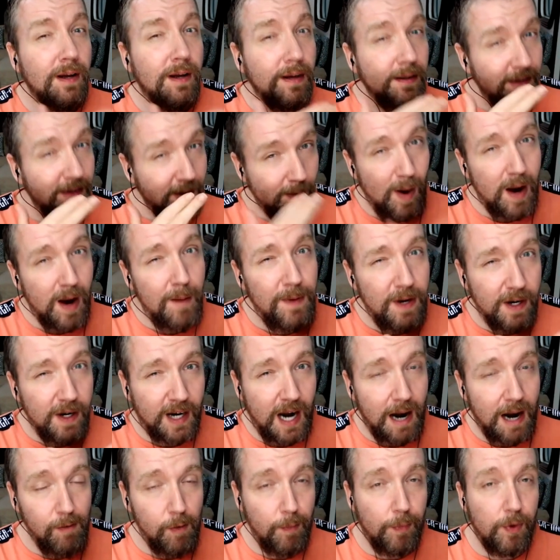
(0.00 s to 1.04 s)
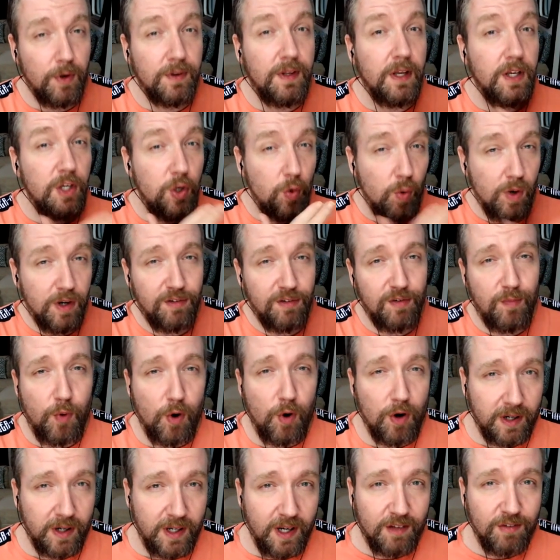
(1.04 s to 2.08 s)
There might be a comic book that you want to support
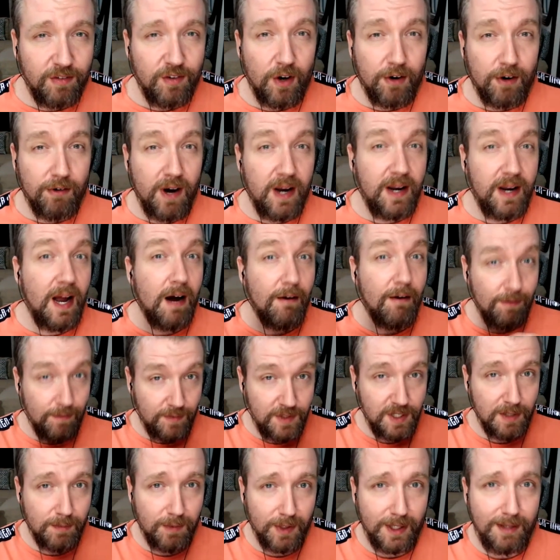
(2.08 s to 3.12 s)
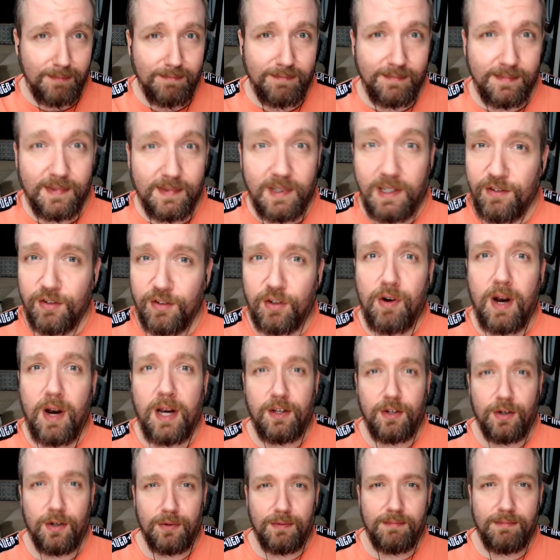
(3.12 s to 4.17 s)
on Kickstarter right now from Tim Lim. He's a great
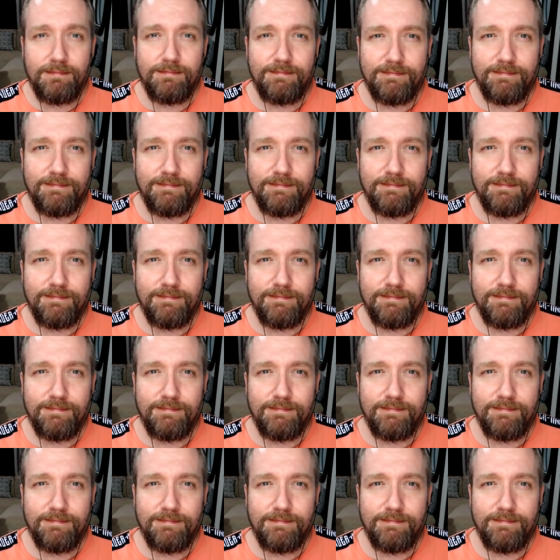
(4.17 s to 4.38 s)
dude.